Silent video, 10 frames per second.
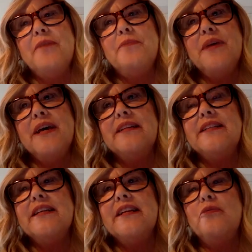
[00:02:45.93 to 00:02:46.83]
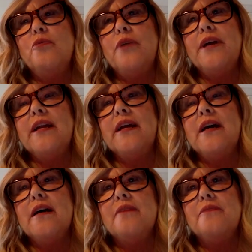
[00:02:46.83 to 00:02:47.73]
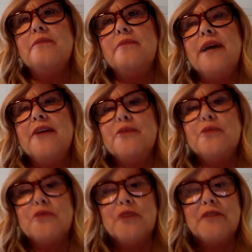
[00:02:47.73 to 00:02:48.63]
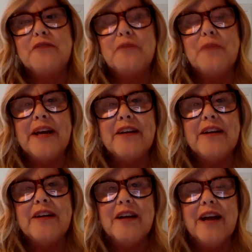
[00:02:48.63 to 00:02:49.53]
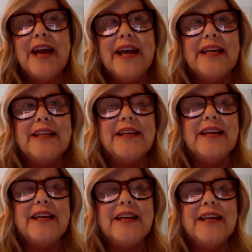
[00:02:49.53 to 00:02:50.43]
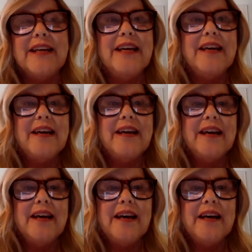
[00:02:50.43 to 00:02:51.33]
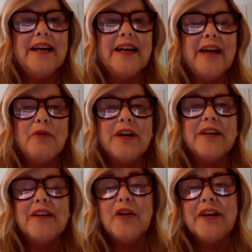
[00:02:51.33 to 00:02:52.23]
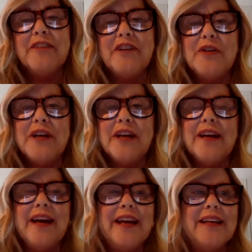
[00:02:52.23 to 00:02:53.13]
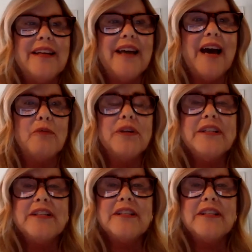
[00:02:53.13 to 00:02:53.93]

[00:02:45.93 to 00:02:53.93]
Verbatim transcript: met Denny when um, my husband was running for mayor, and he uh, and I were at early voting, and I really didn't